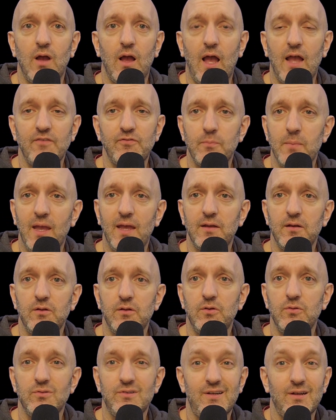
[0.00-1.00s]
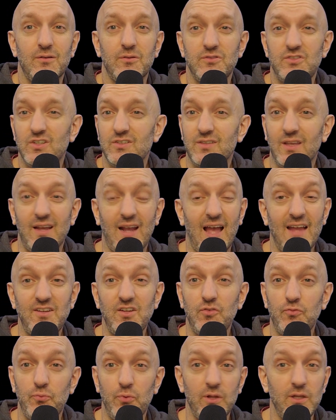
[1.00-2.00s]
I've met who go just like, I
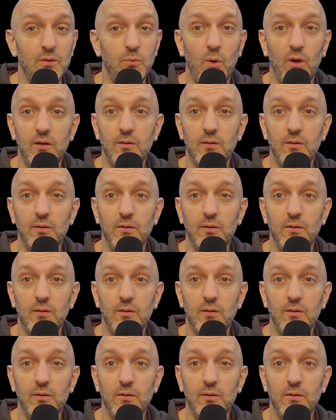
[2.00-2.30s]
just really want